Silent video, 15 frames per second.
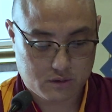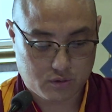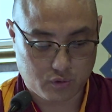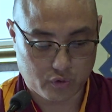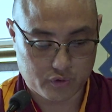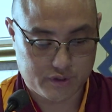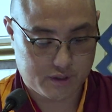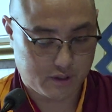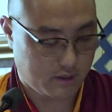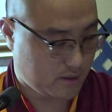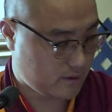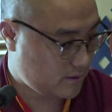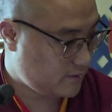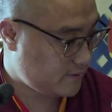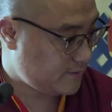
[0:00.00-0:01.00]

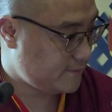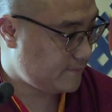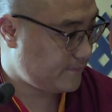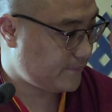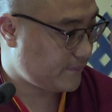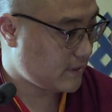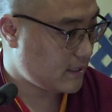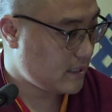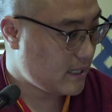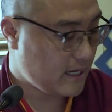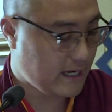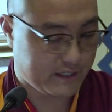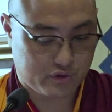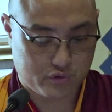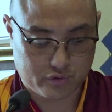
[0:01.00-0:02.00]
co-chair,
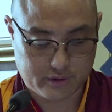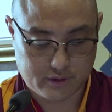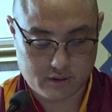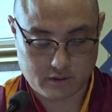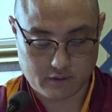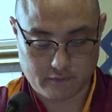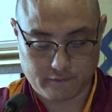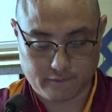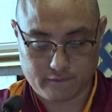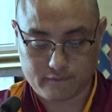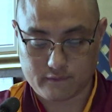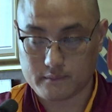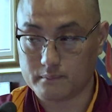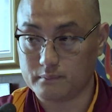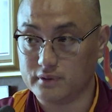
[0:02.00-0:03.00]
HOD of
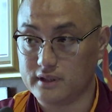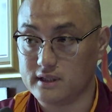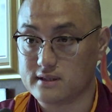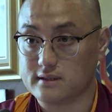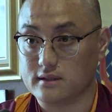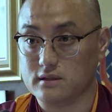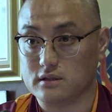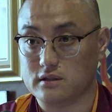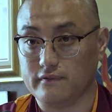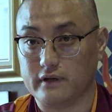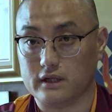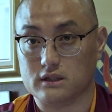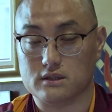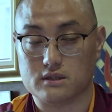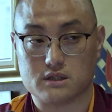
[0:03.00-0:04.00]
Buddhist and
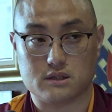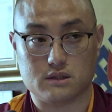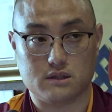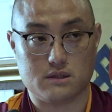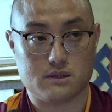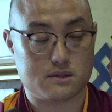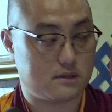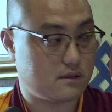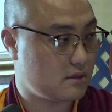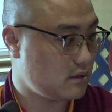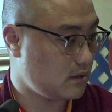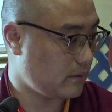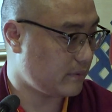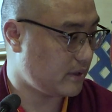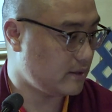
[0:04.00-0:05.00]
Tibetan Studies,
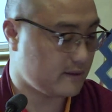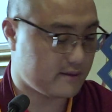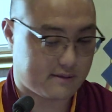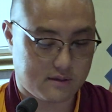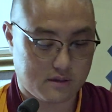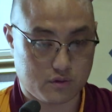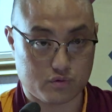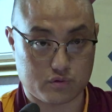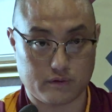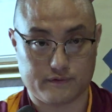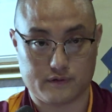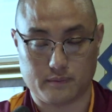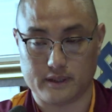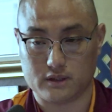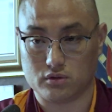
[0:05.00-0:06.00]
Namgyal Institute of
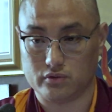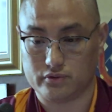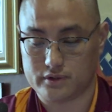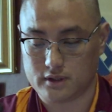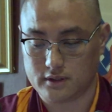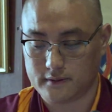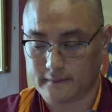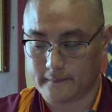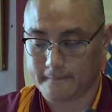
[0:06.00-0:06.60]
Tibetology,